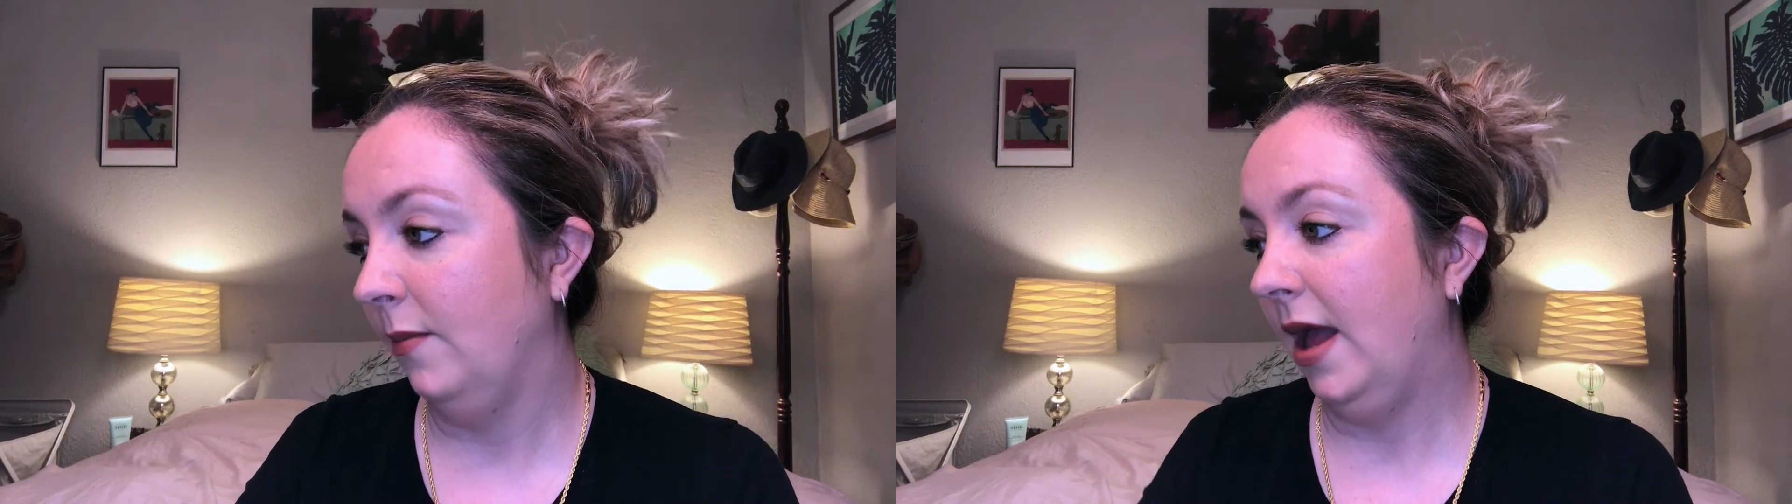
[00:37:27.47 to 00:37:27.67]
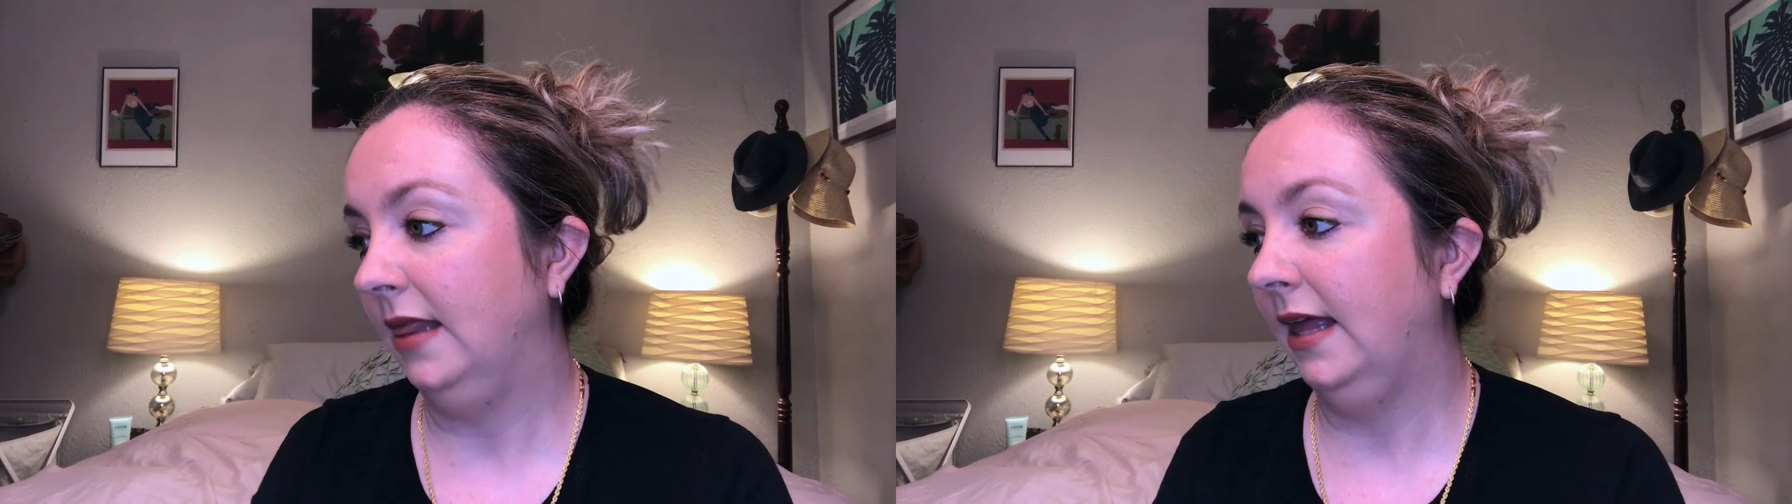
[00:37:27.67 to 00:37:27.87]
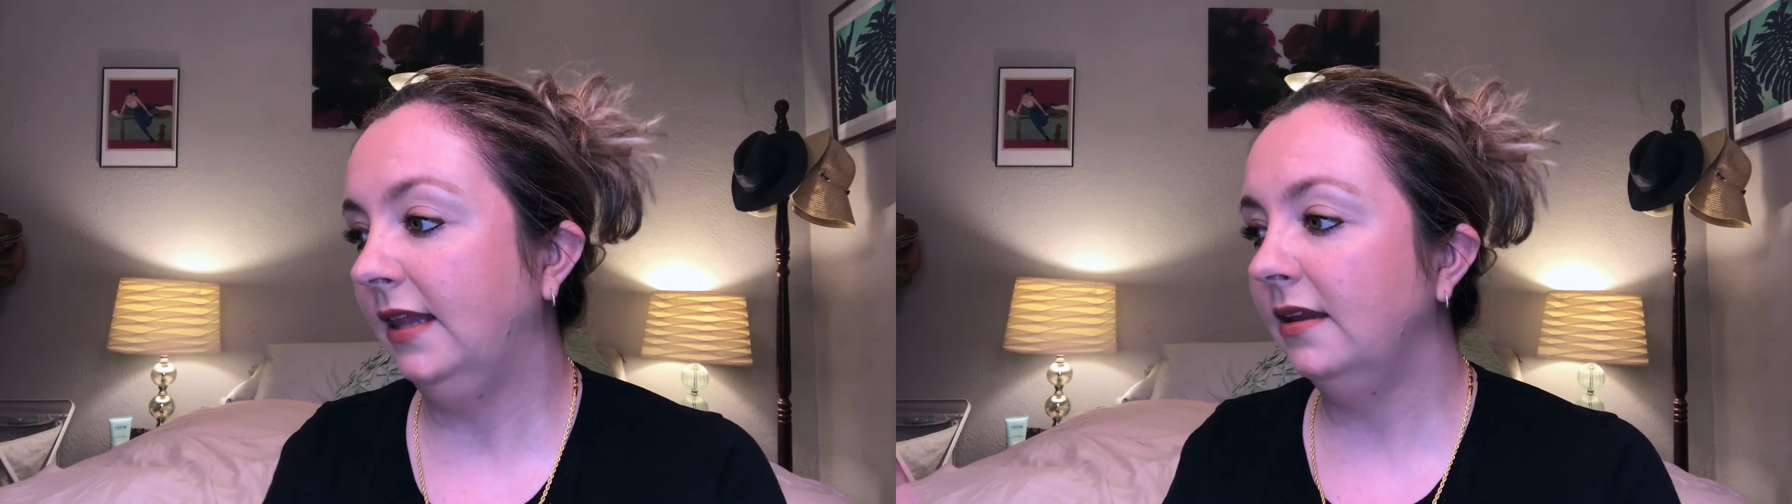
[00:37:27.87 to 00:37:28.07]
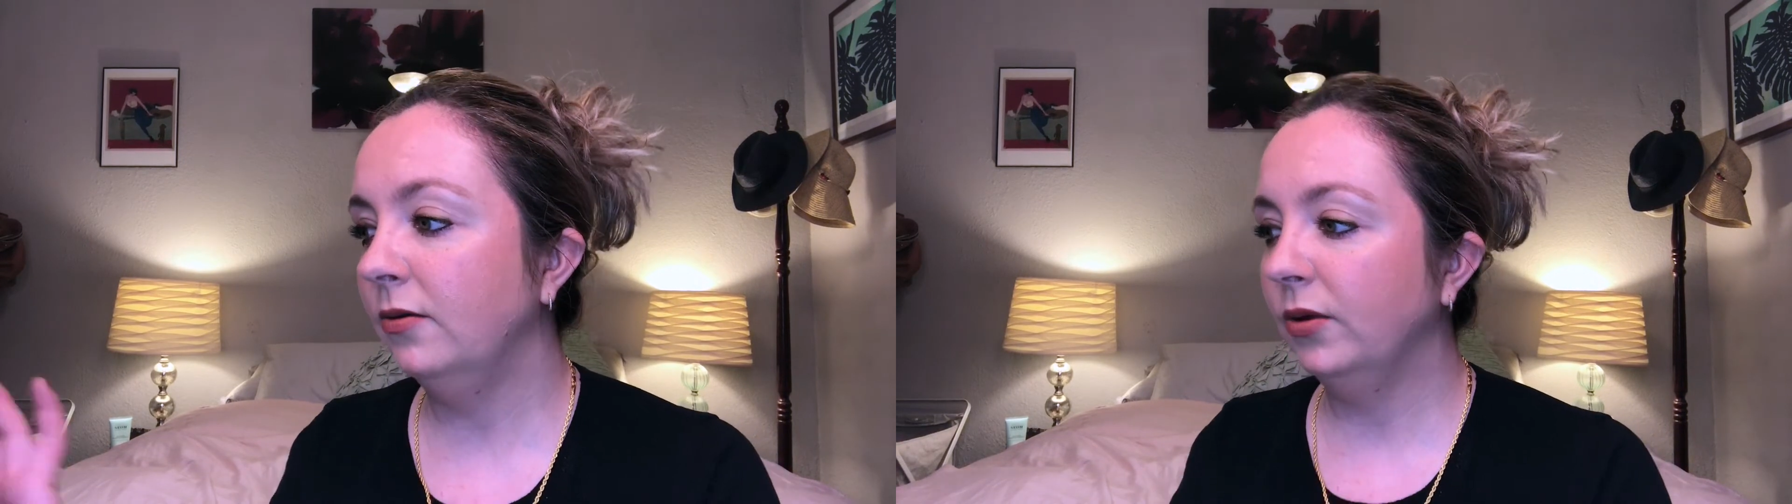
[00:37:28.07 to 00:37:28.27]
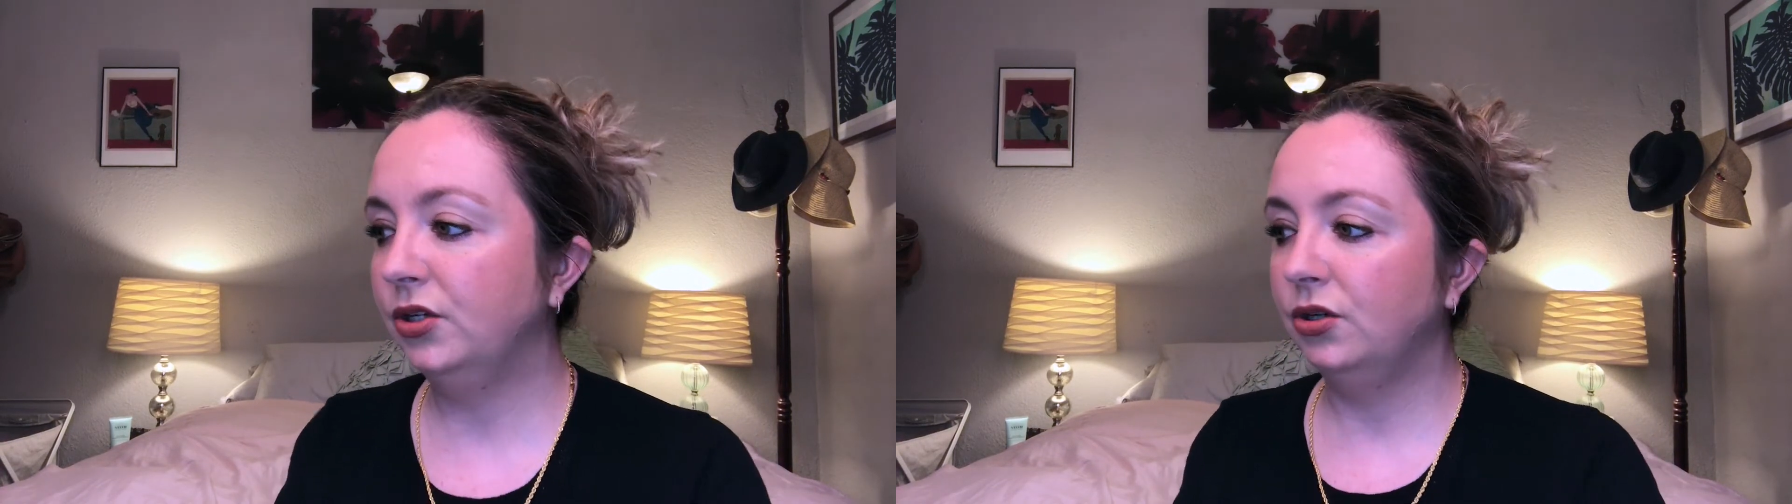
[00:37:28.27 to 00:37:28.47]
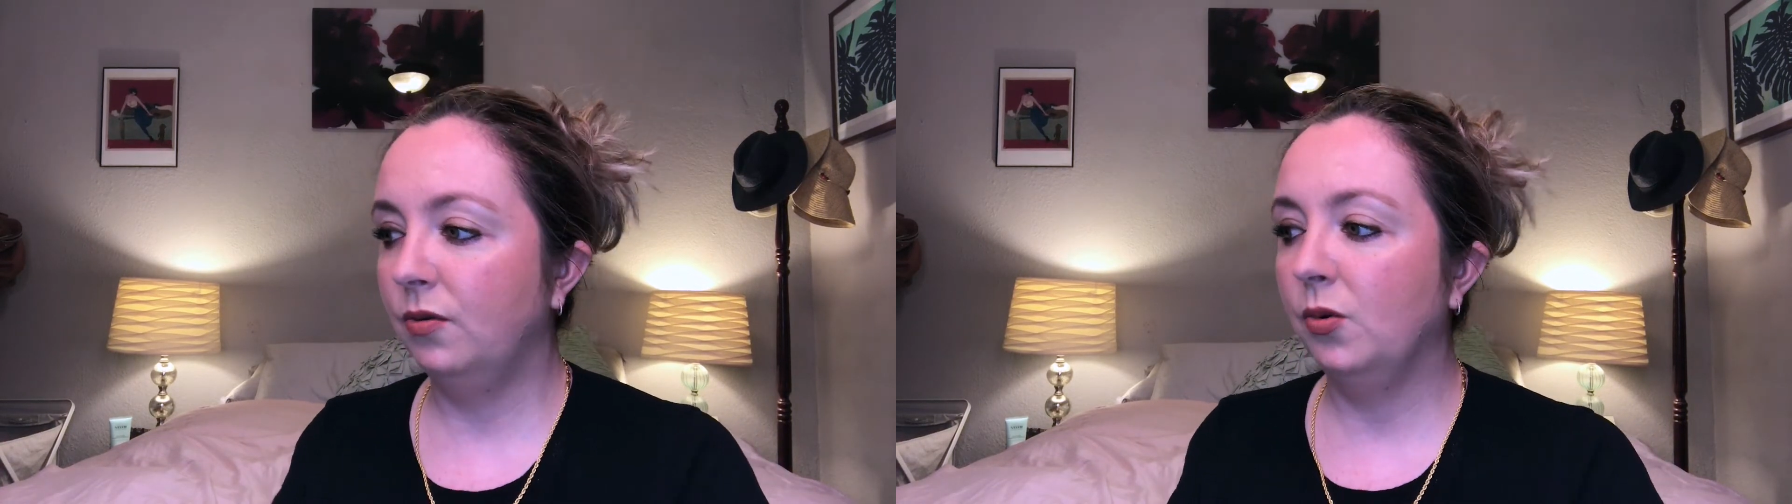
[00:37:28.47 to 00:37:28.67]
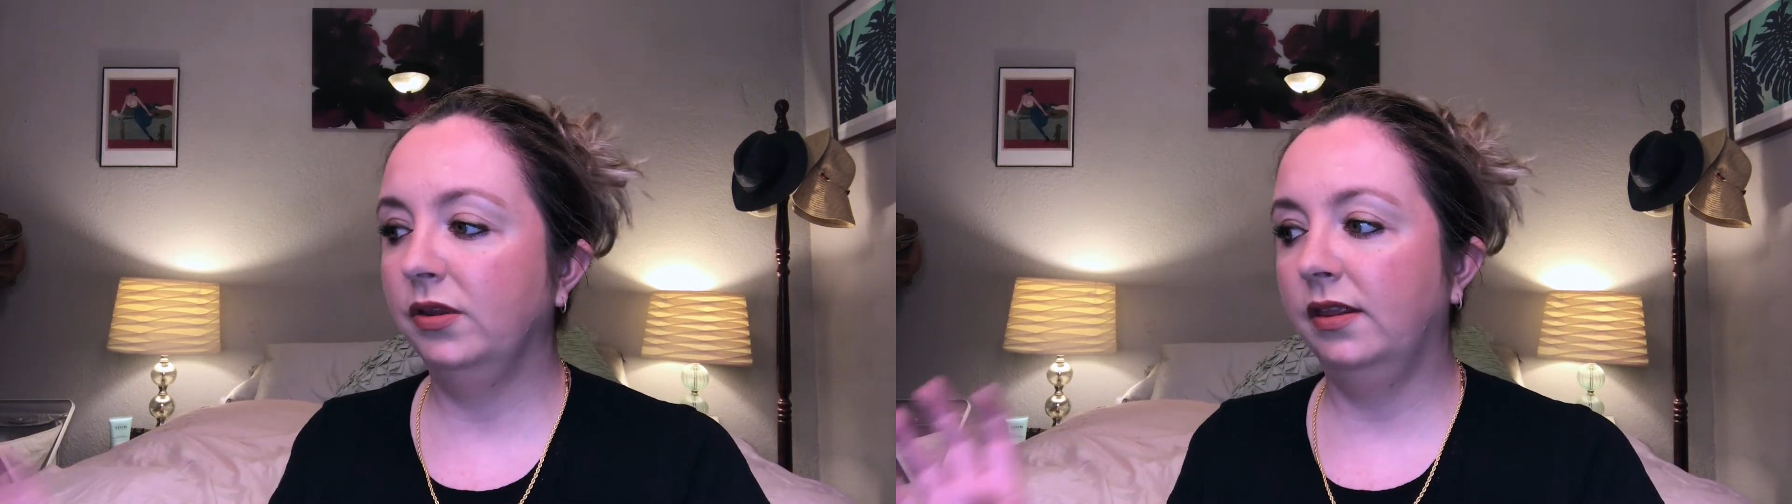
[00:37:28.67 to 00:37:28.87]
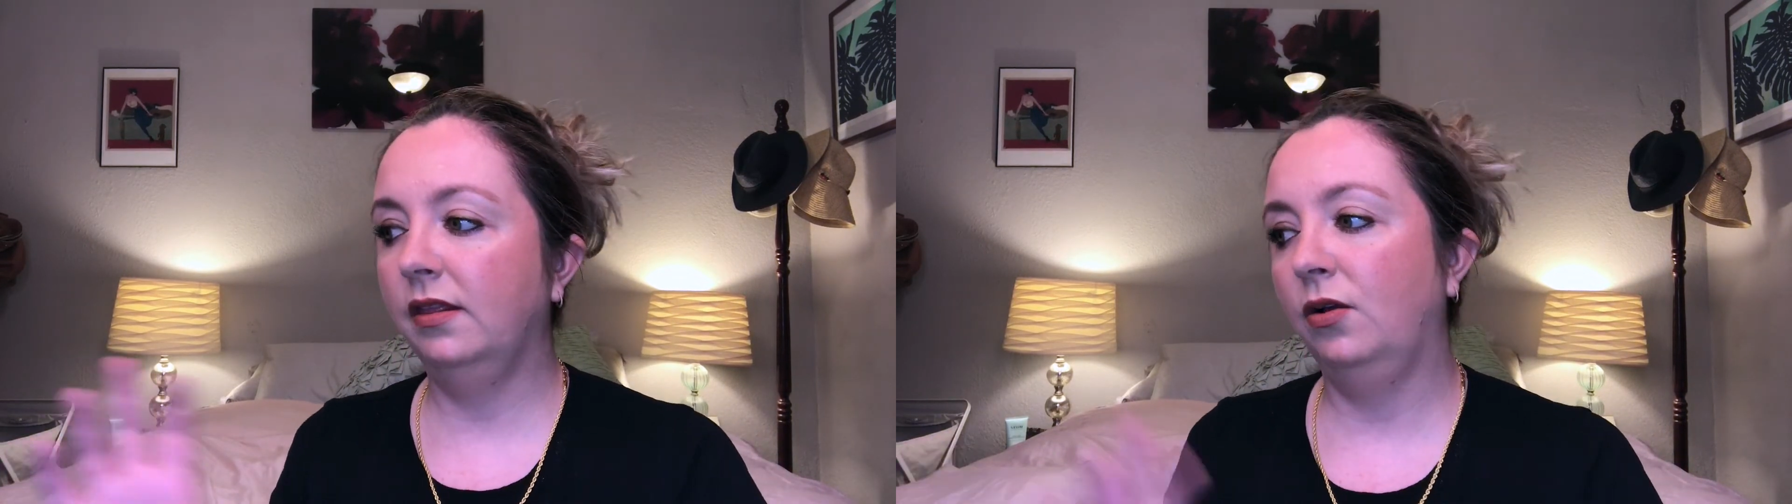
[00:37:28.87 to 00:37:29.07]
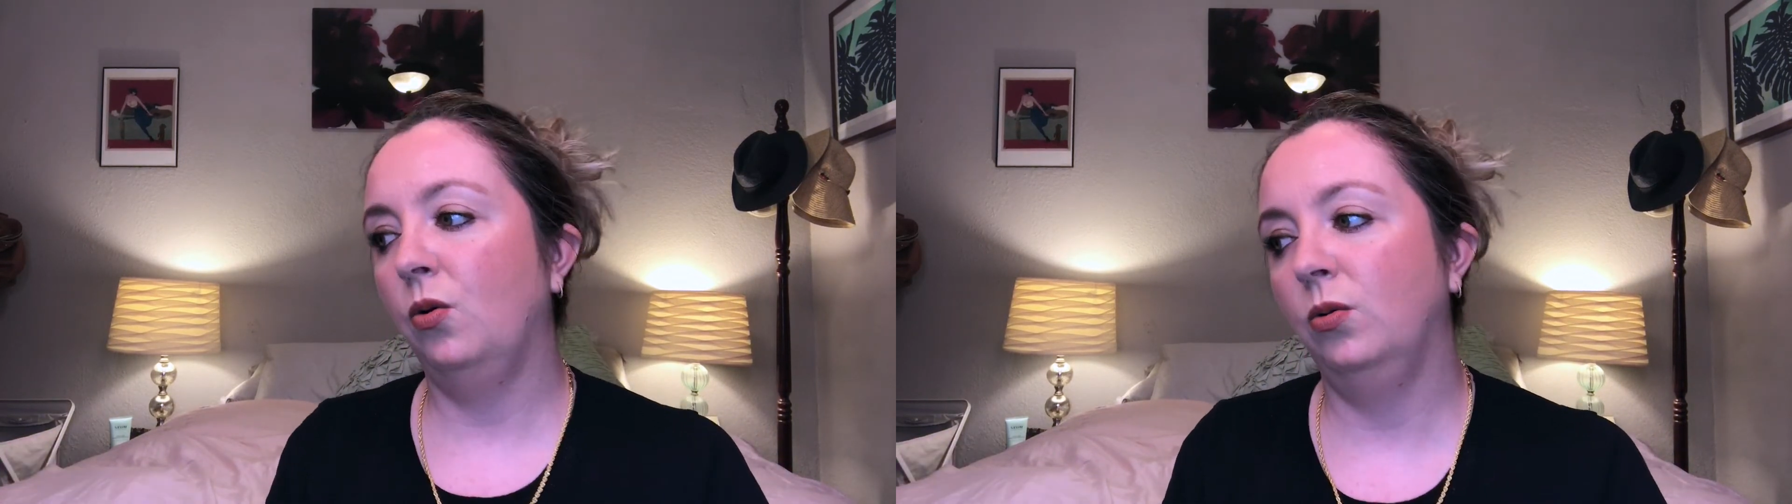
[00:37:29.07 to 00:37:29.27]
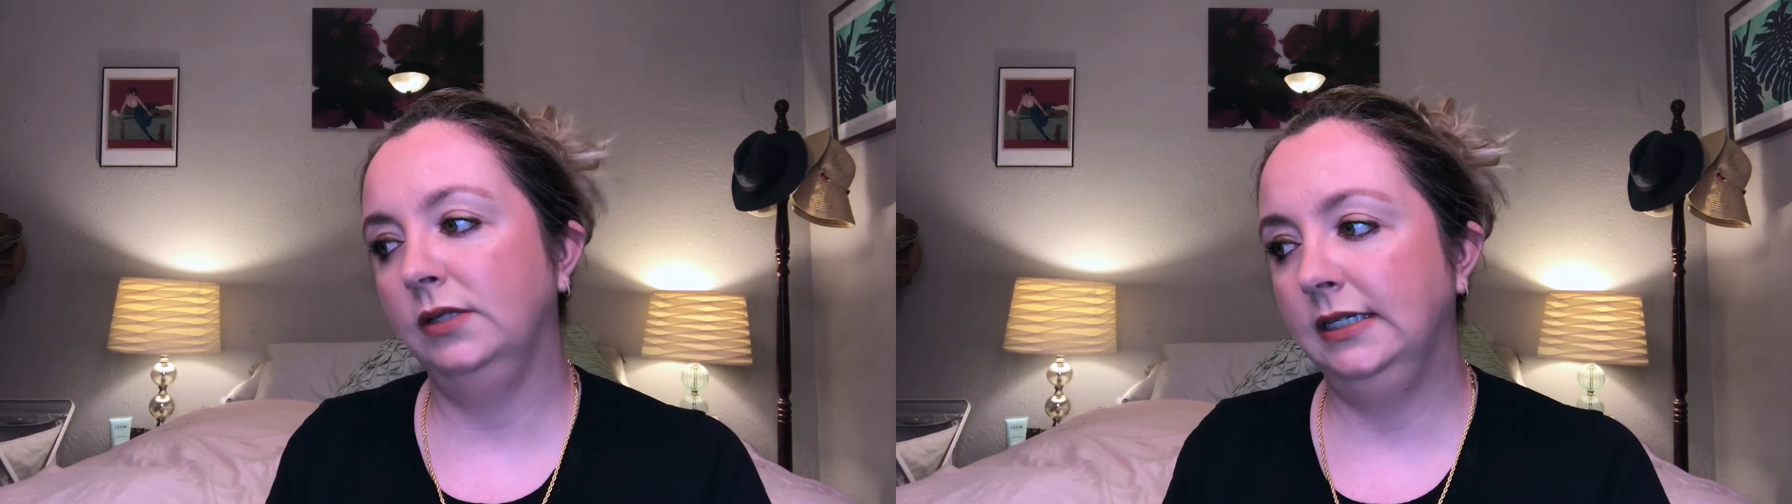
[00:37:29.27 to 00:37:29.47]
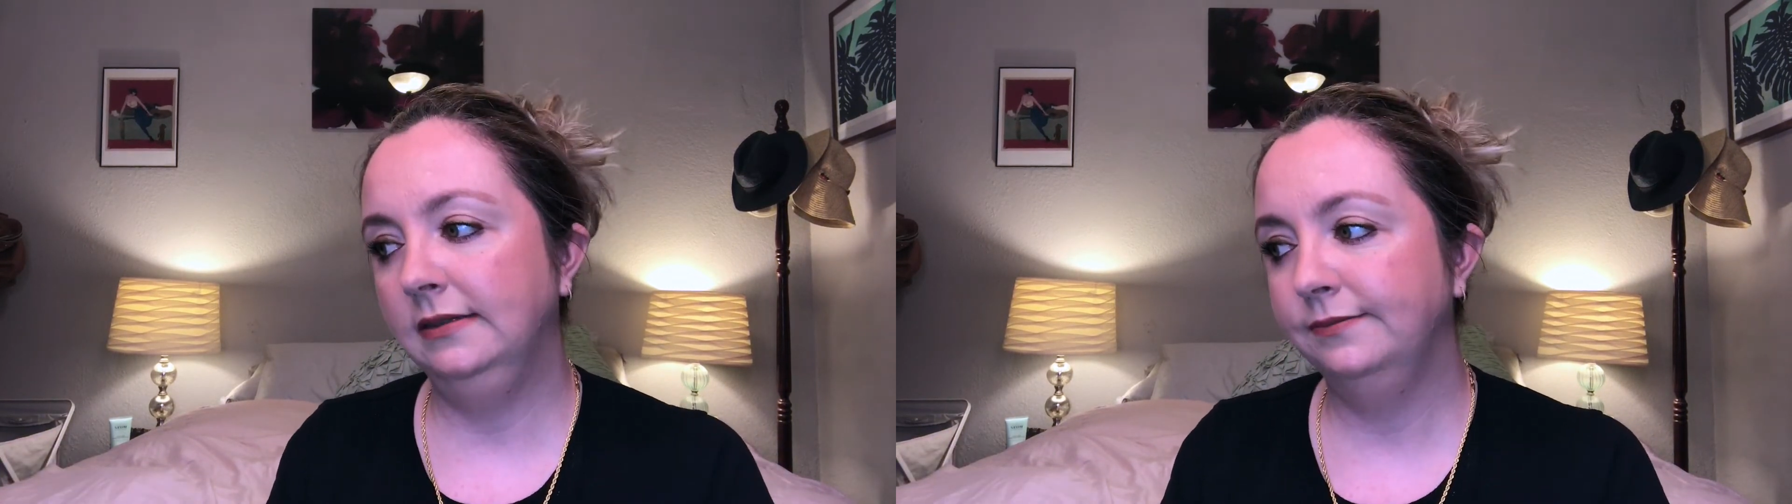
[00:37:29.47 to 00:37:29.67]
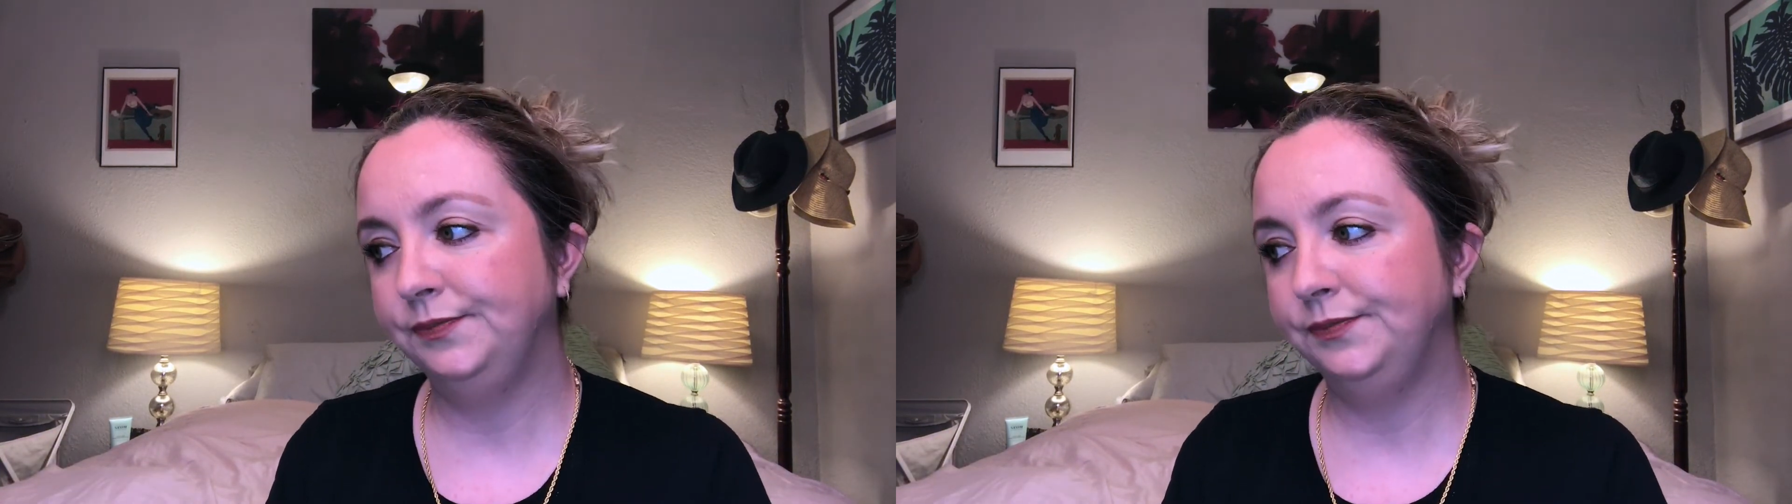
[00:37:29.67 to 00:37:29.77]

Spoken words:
I like the original more than the golden.